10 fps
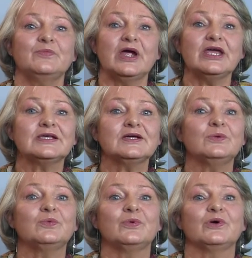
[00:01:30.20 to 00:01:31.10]
break
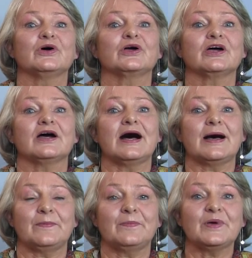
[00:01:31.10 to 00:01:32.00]
your work
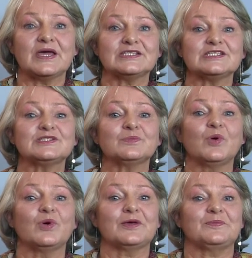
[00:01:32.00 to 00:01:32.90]
up in
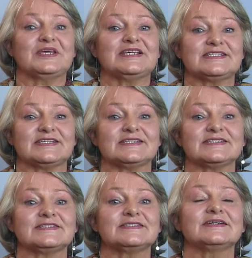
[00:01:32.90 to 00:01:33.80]
smaller
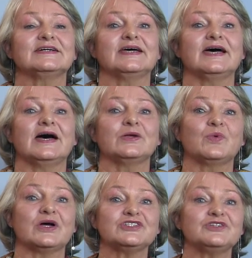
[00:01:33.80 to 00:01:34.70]
pieces, and
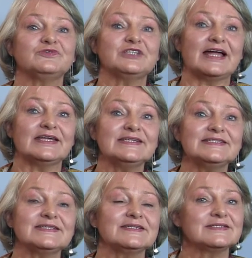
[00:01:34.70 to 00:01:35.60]
once you've done
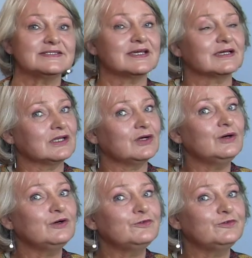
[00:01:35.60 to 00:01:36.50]
it, take it
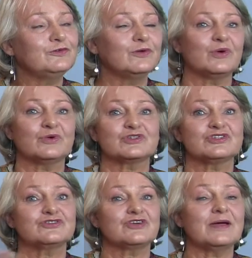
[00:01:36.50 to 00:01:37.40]
off or
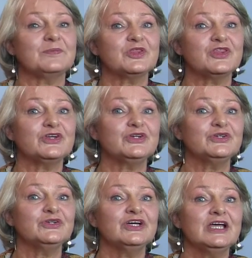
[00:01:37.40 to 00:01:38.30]
stripe it
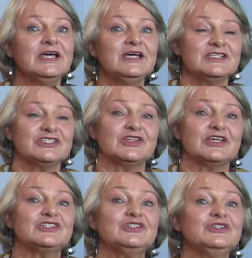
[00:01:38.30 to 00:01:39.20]
through so
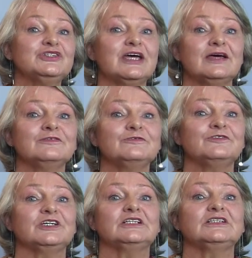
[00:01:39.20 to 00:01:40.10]
that you can
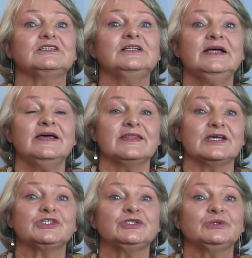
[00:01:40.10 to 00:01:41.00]
feel
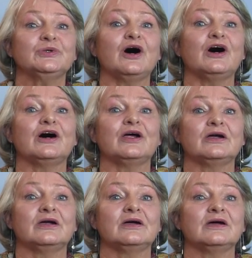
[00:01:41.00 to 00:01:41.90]
that you
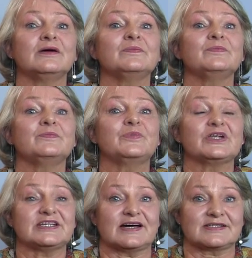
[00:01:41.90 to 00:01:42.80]
are
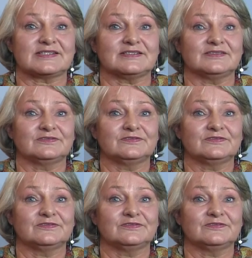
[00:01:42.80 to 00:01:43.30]
productive.